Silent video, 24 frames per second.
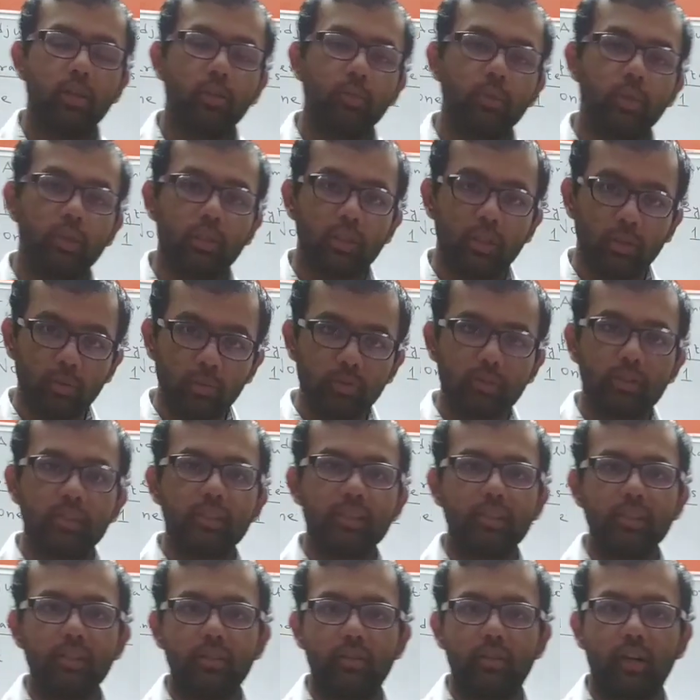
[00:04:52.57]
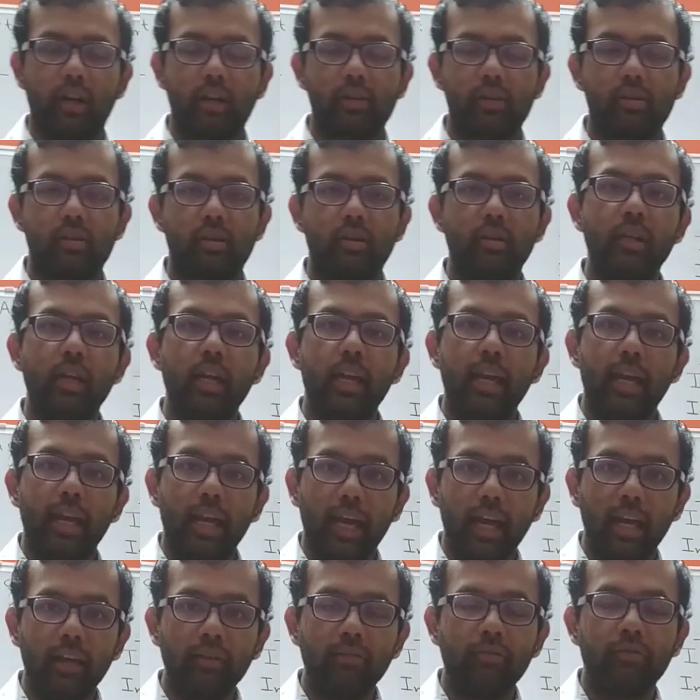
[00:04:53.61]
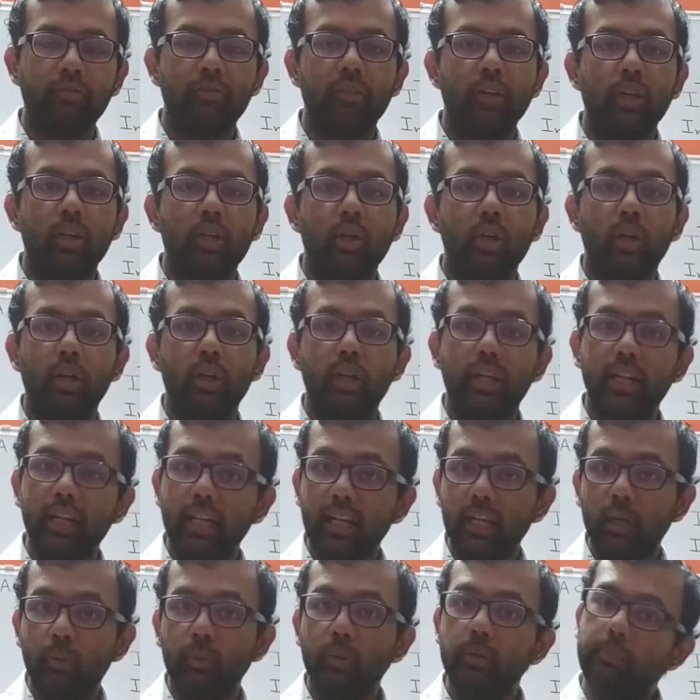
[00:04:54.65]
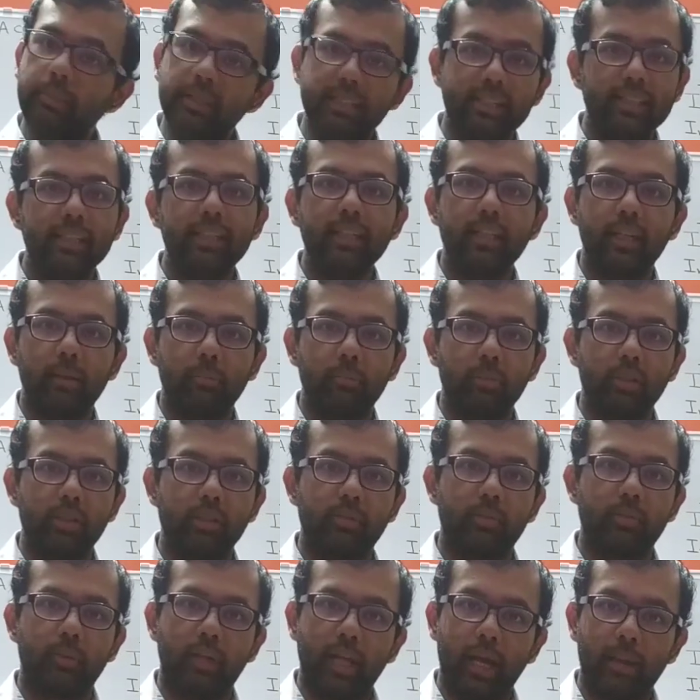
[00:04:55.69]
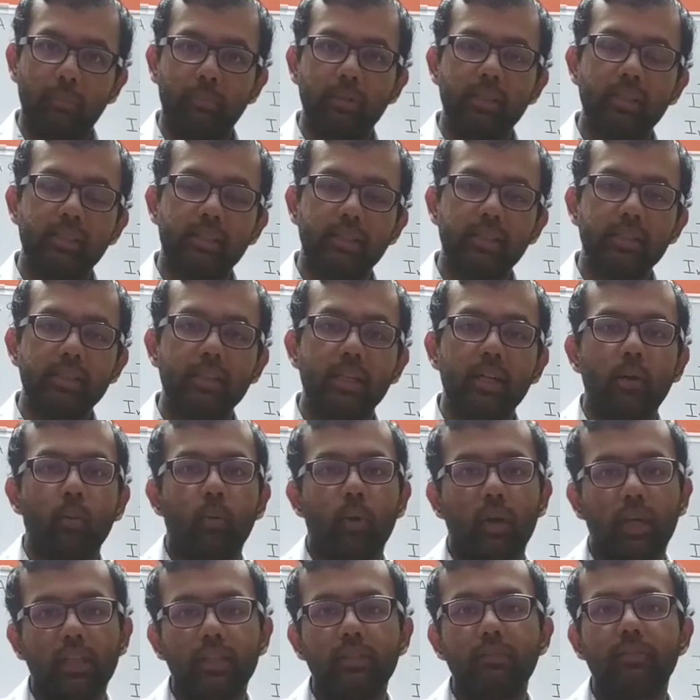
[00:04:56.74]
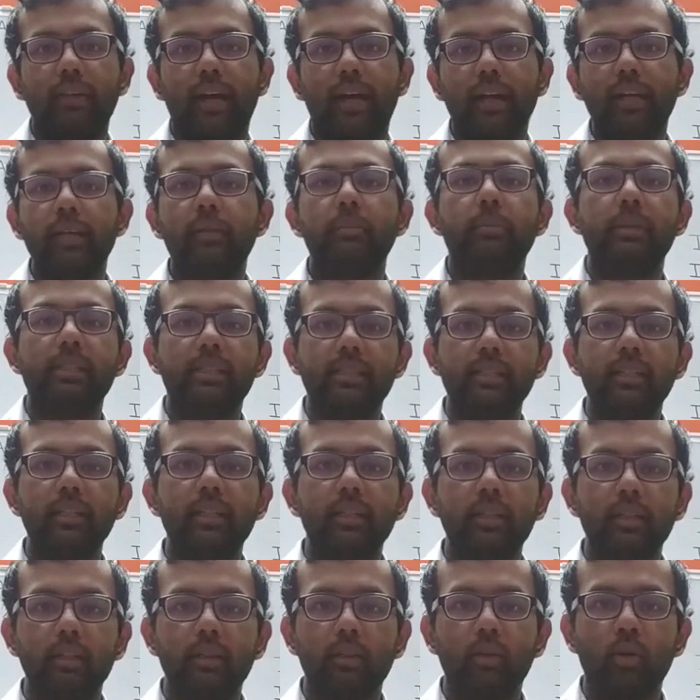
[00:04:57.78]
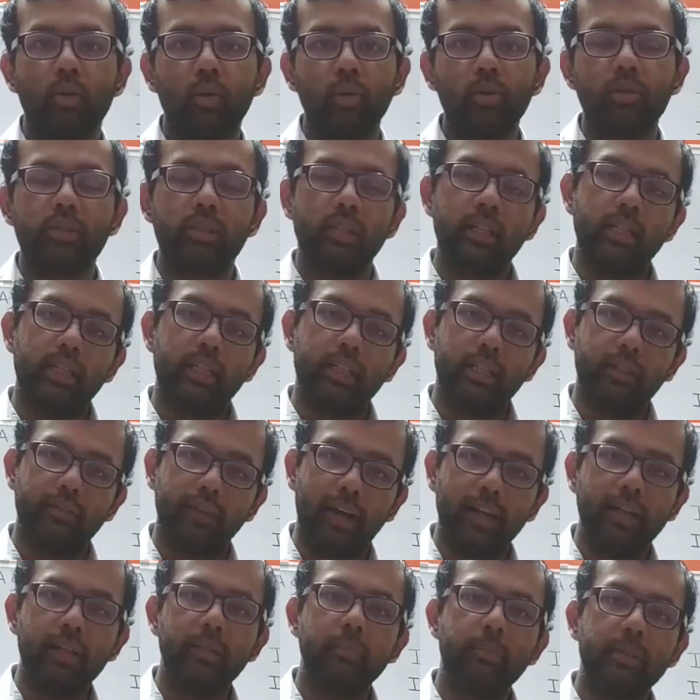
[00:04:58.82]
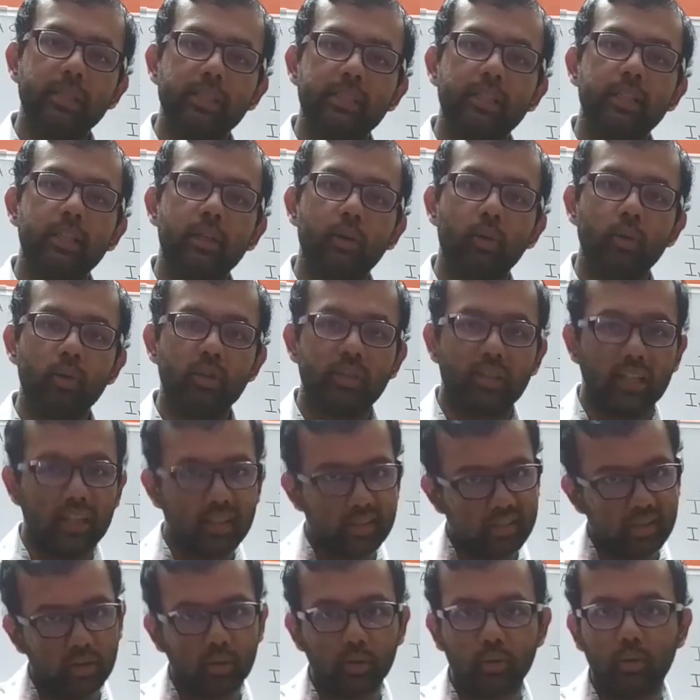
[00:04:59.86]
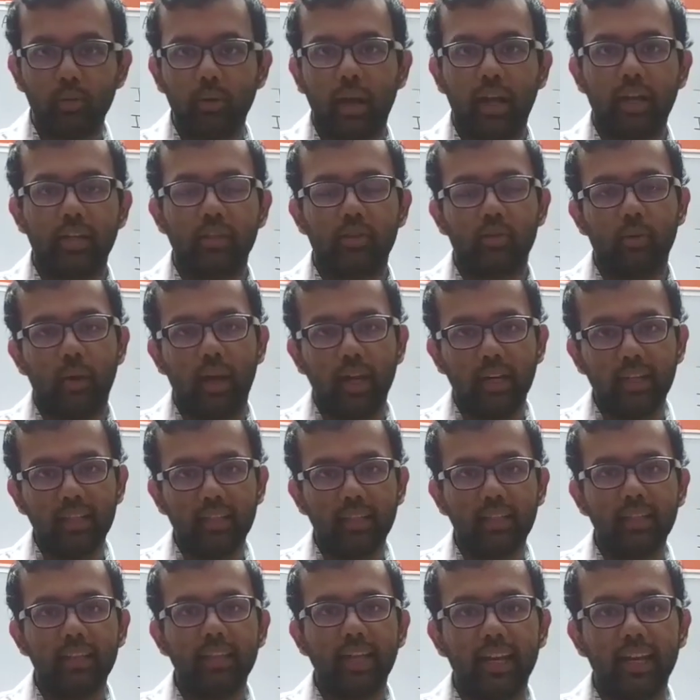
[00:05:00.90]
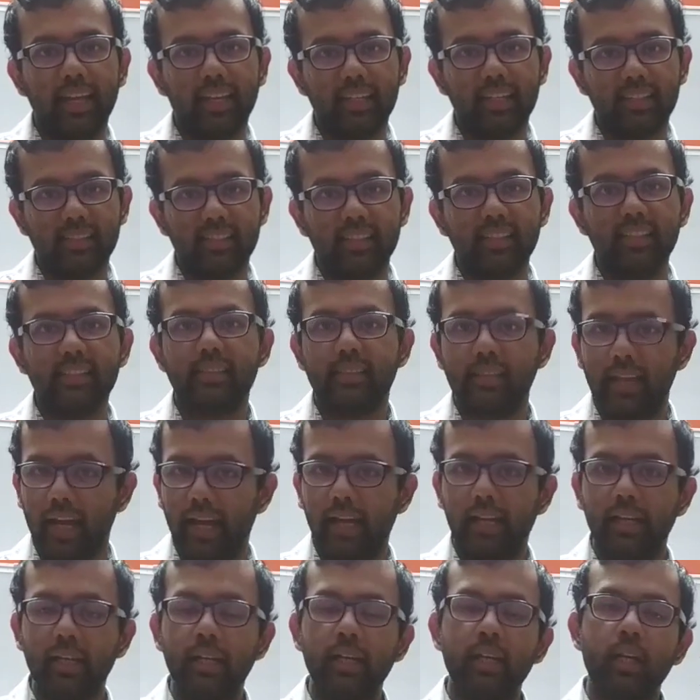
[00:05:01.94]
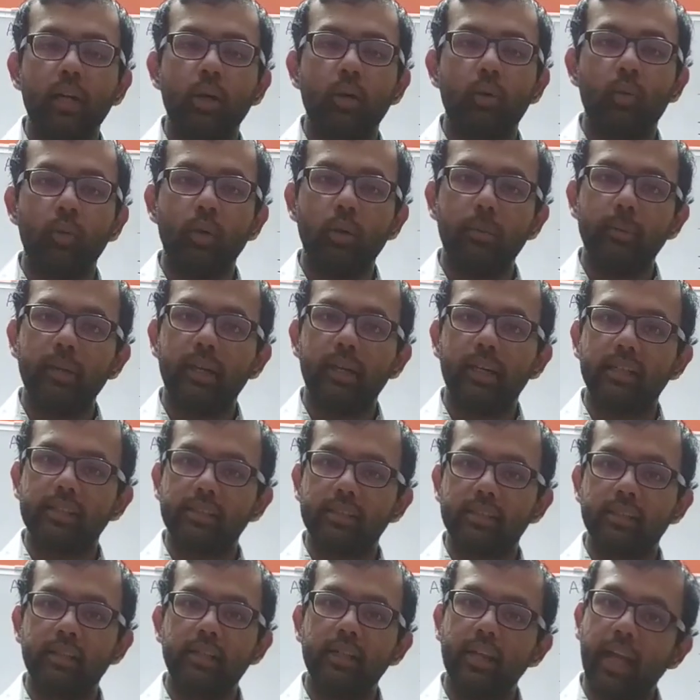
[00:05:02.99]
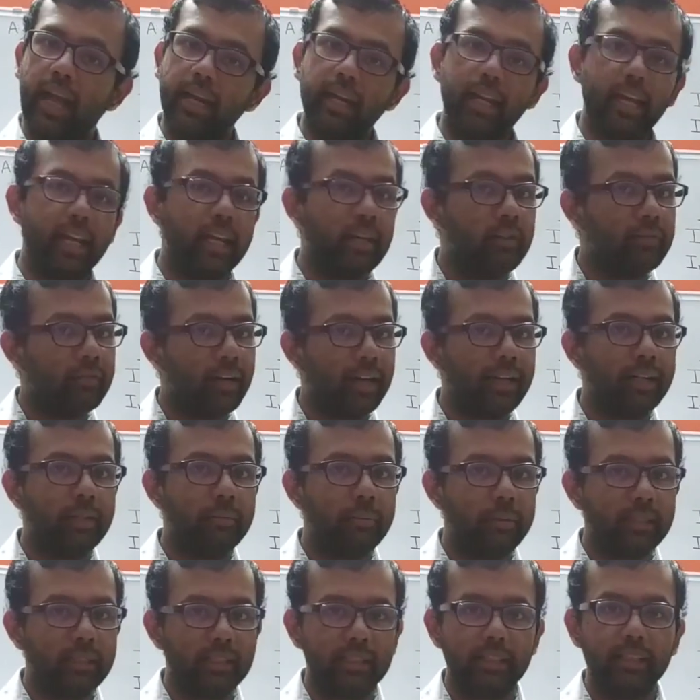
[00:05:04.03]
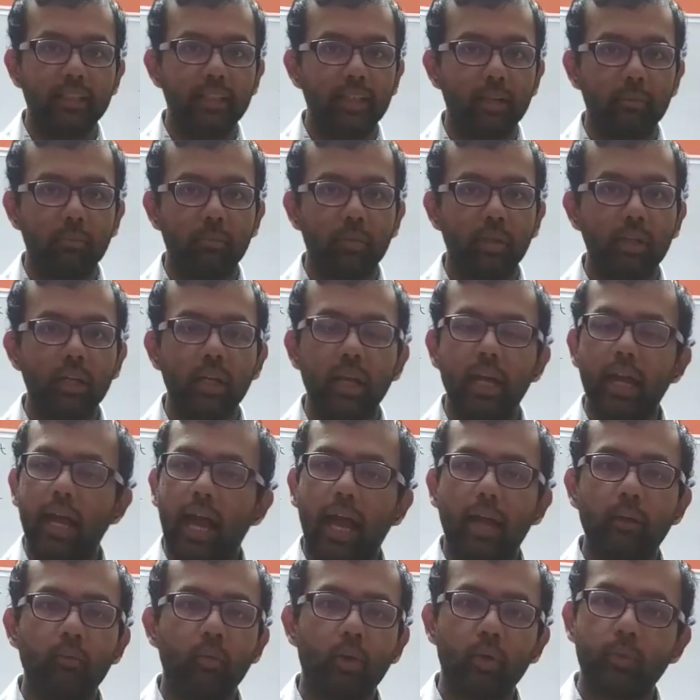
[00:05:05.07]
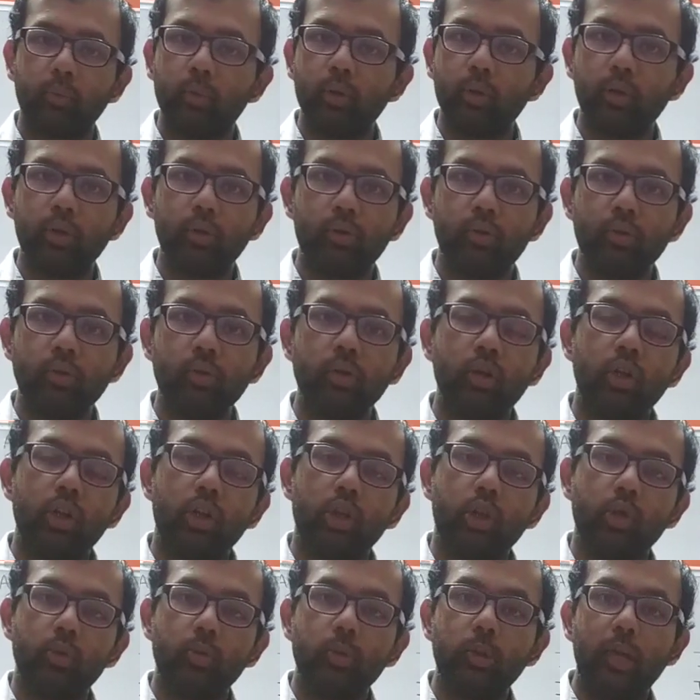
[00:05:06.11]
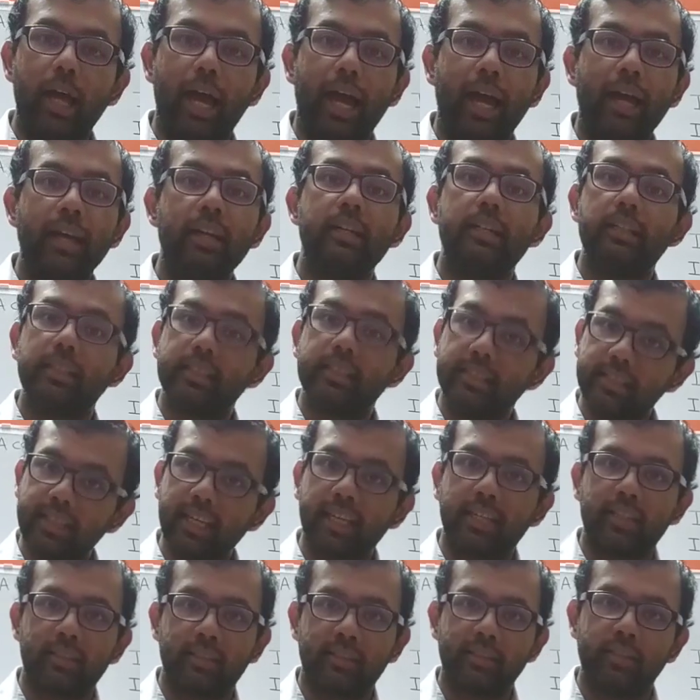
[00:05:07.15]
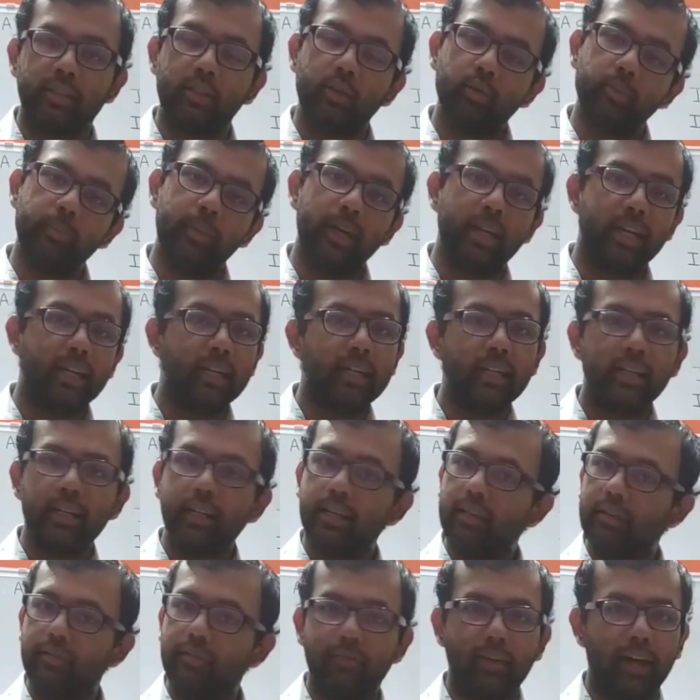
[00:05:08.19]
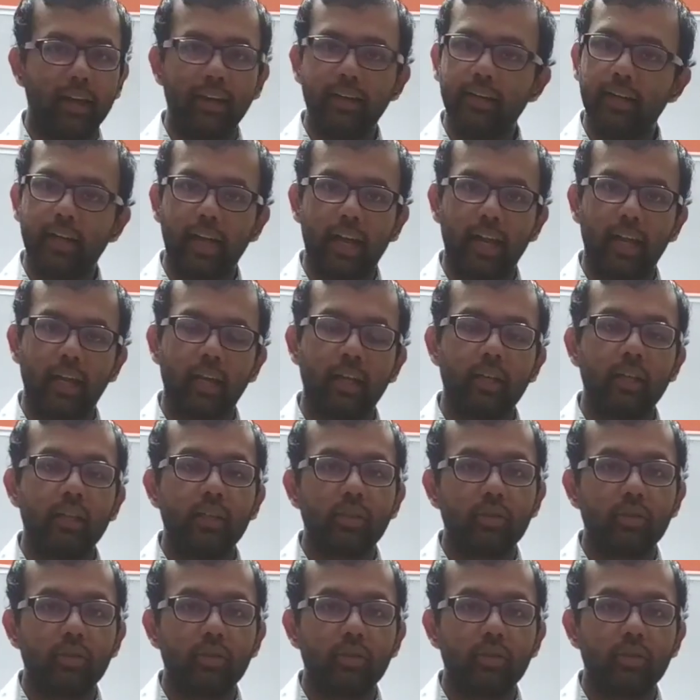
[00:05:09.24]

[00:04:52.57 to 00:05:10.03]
You will use this instruction if you're dealing with BCD numbers. What happens is, what are the valid BCD codes? The valid BCD codes are 0 to 9. So anything exceeds 9 will be considered an invalid BCD number. And what would you do? You would add 6 to make it valid again.